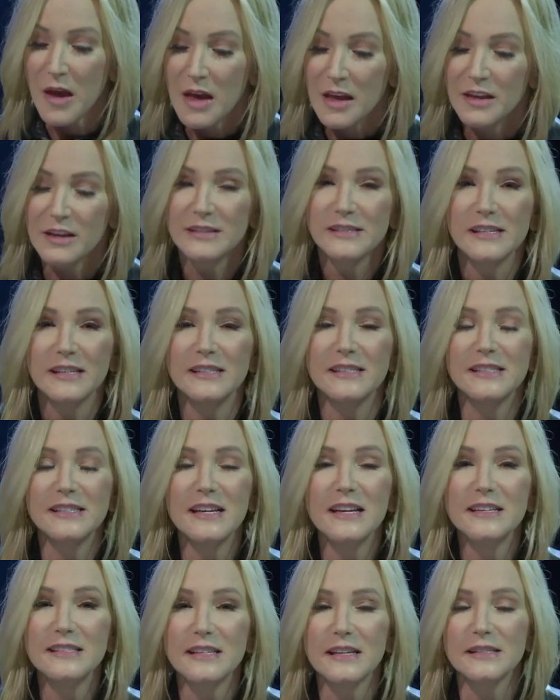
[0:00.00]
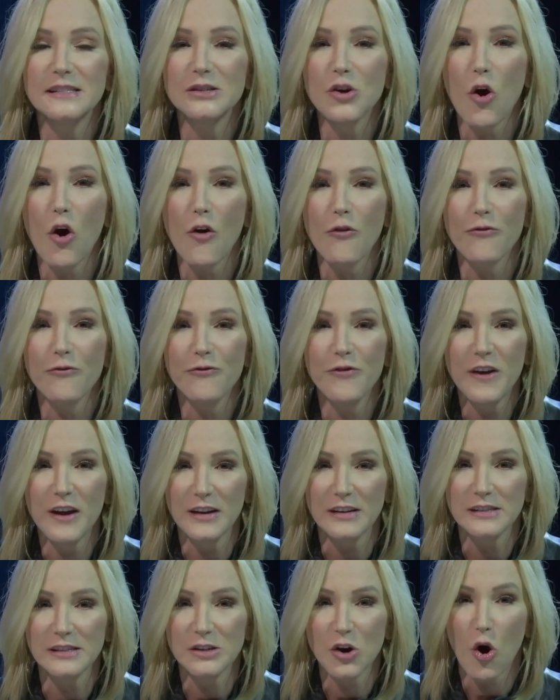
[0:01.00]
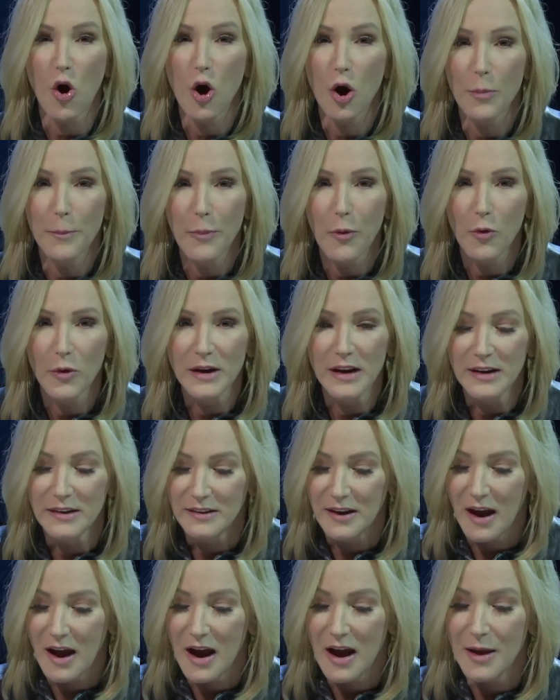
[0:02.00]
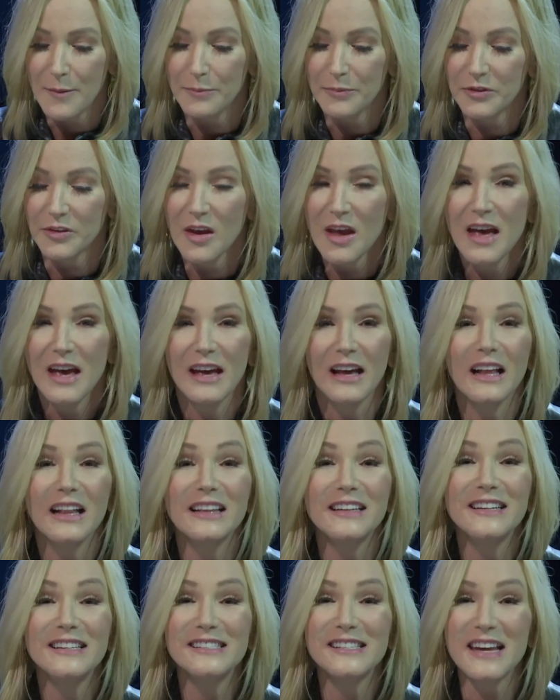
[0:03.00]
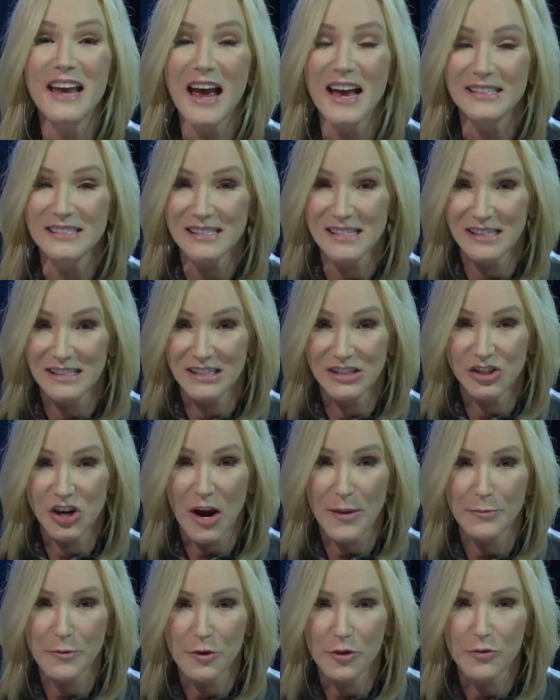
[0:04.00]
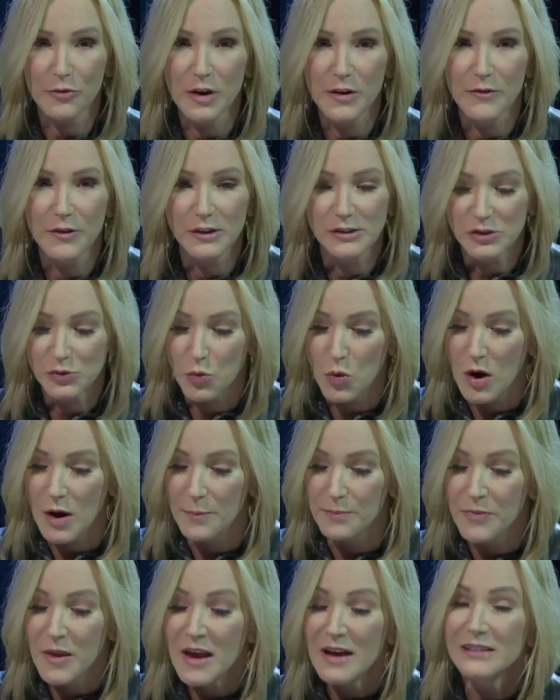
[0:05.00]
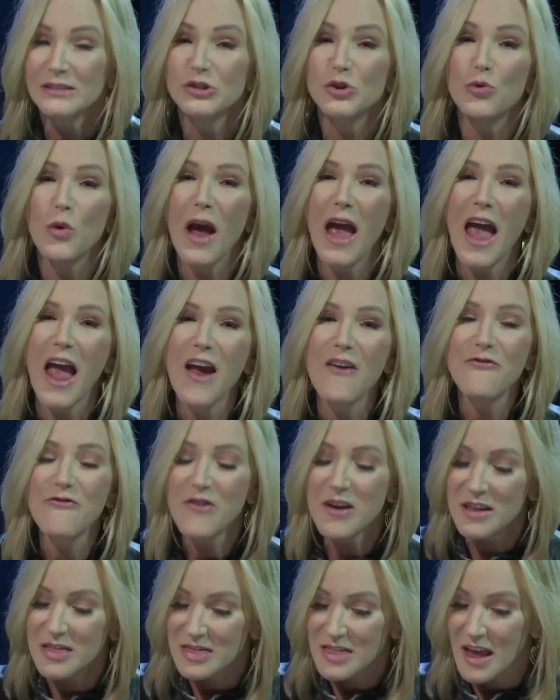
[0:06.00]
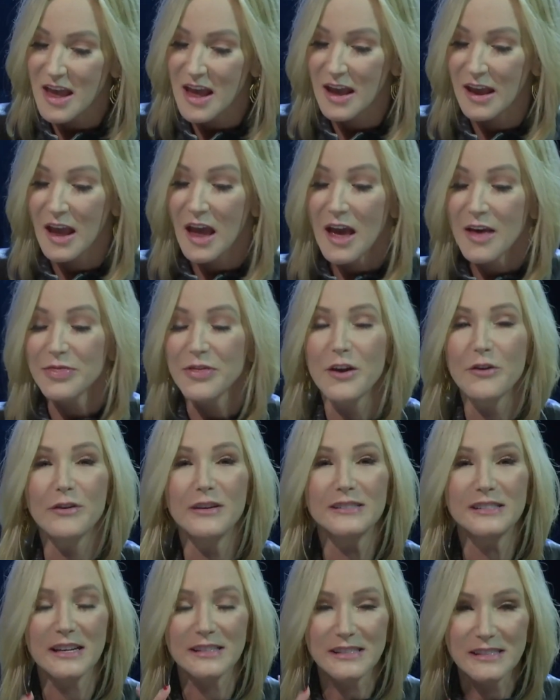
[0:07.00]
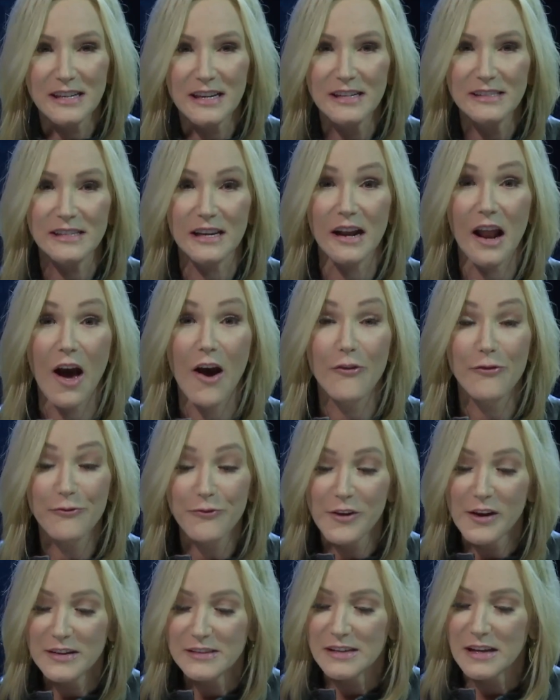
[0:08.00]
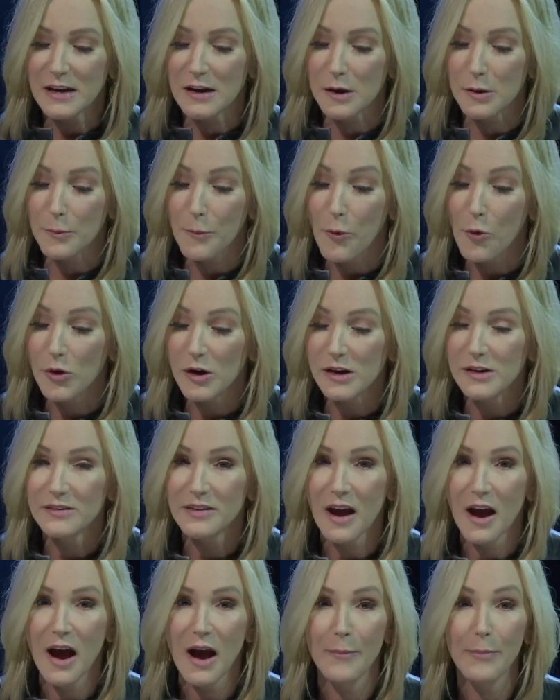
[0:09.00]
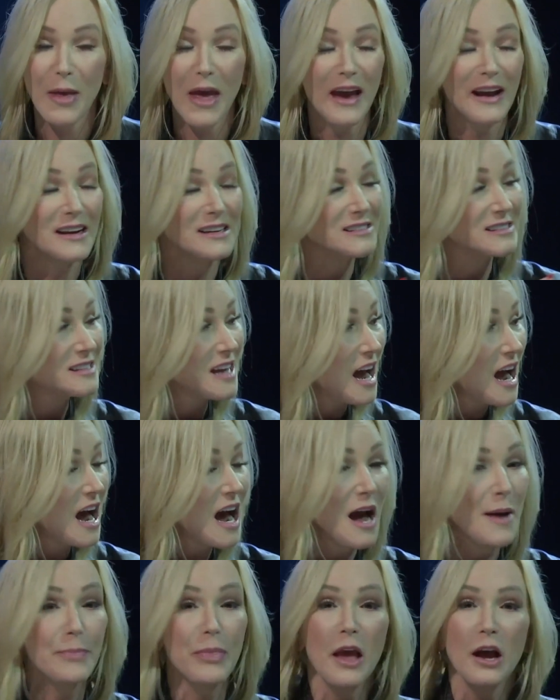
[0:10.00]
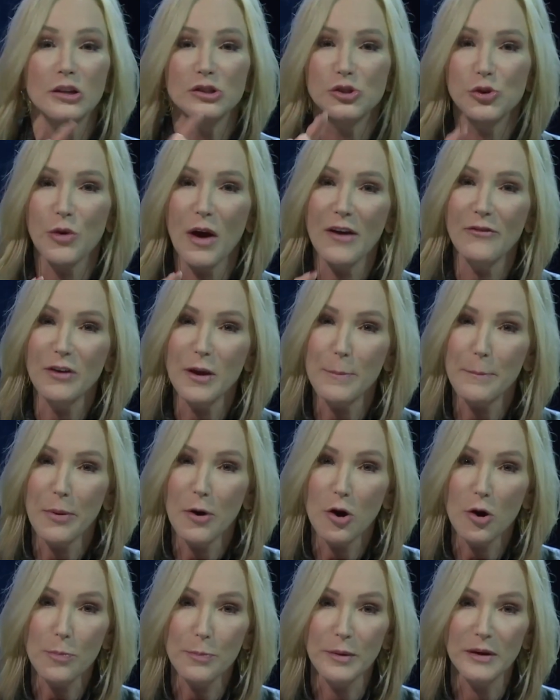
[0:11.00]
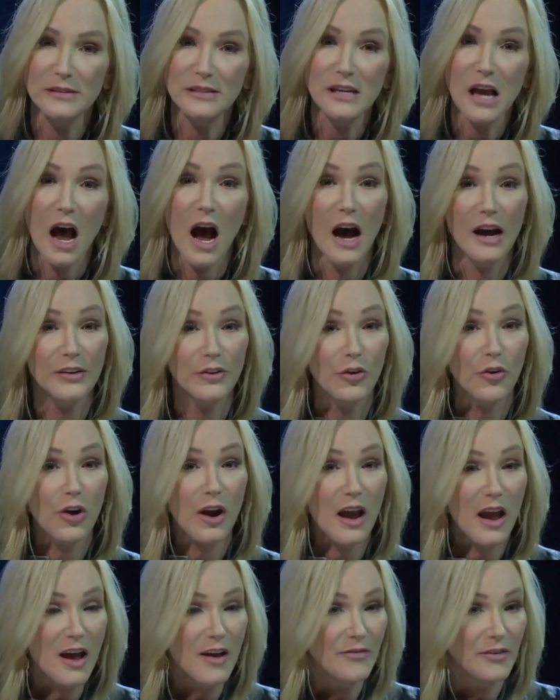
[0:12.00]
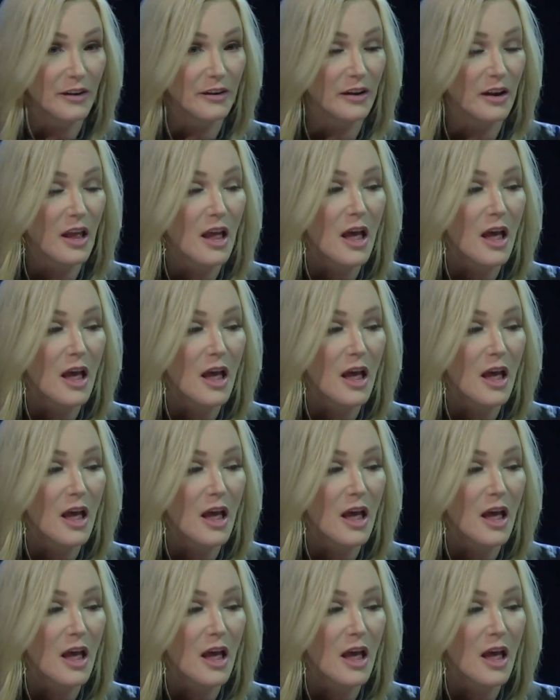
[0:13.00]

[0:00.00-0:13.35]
You see, seasons are fixed or appointed times. Ecclesiastes chapter 3, verse 1. To everything, there is a season, a fixed and an appointed time, and a time to every purpose under heaven.